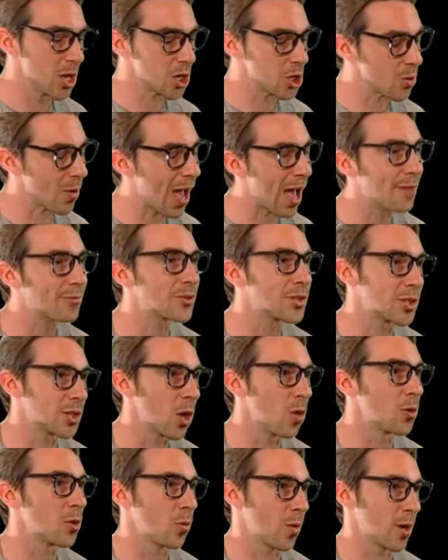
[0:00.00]
you have to
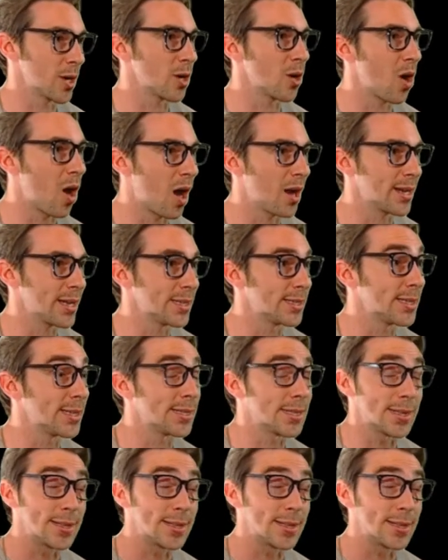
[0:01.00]
go to where your audience is.